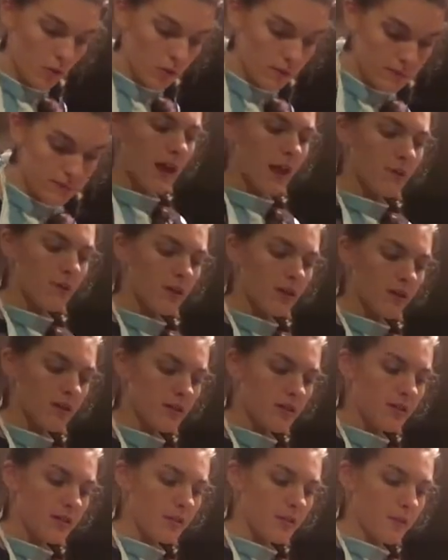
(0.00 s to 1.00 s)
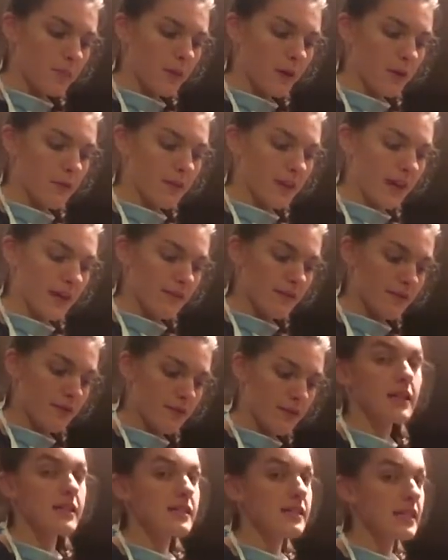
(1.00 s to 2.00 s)
roll. Flour your butter knife
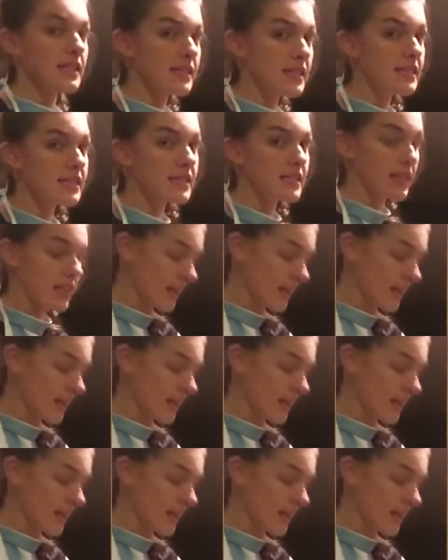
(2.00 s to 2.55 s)
because this is